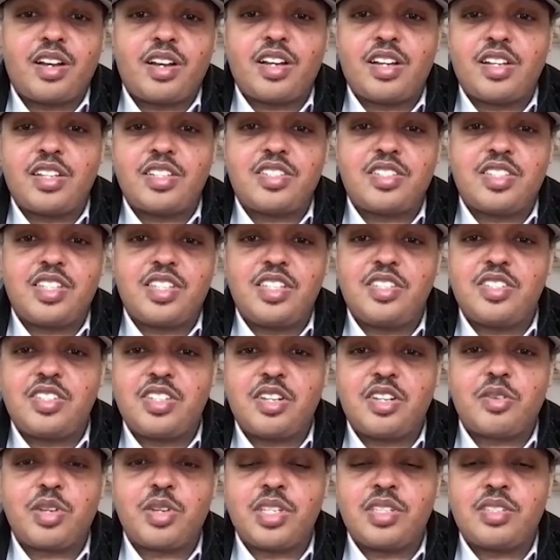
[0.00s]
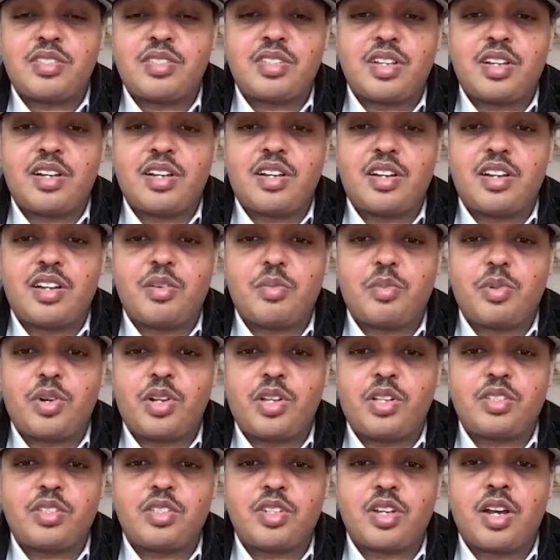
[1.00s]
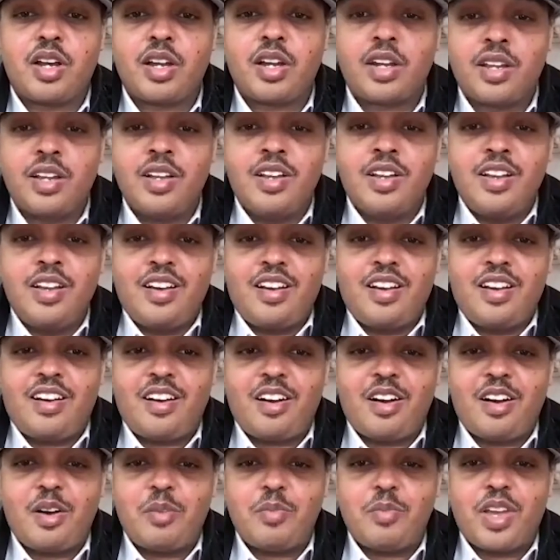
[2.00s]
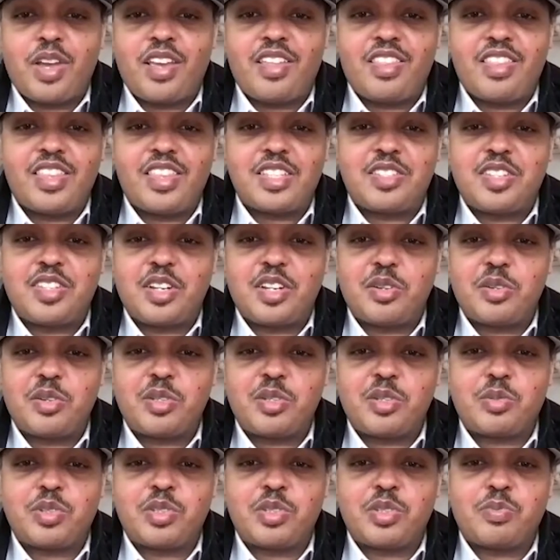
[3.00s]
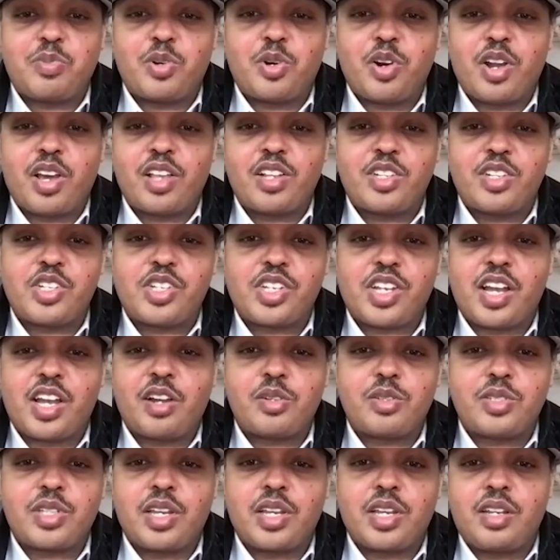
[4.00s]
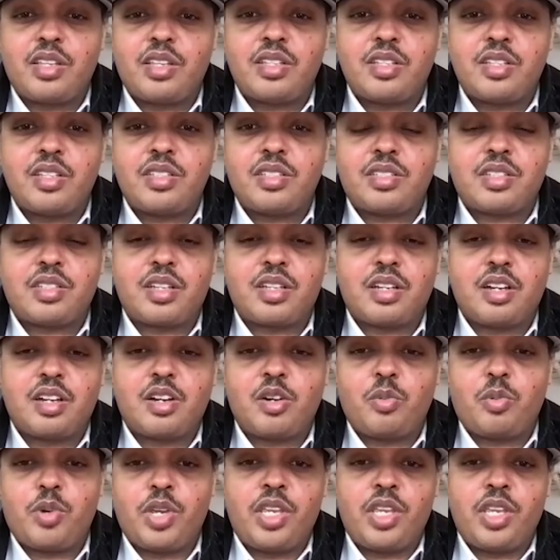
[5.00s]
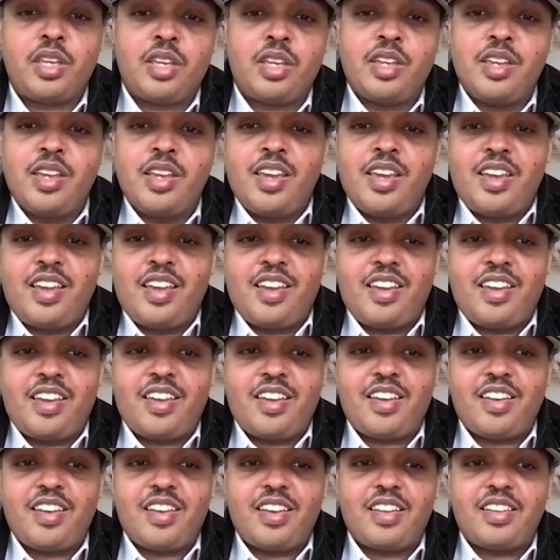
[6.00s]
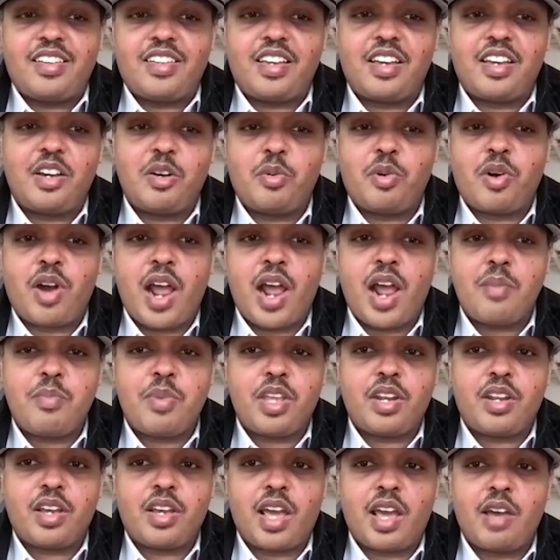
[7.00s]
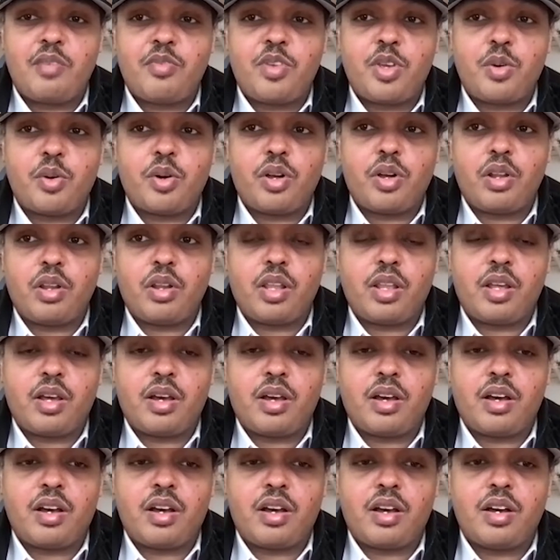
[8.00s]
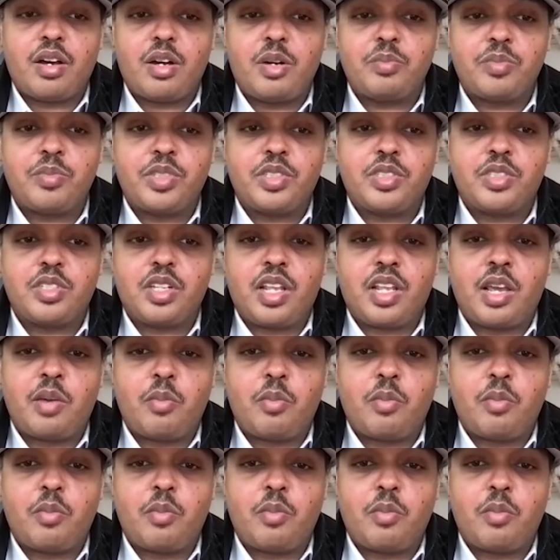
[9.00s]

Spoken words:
C series, Real Talk. And this series was born out of Chicago's Ideas Week. And we're happy to have you all today.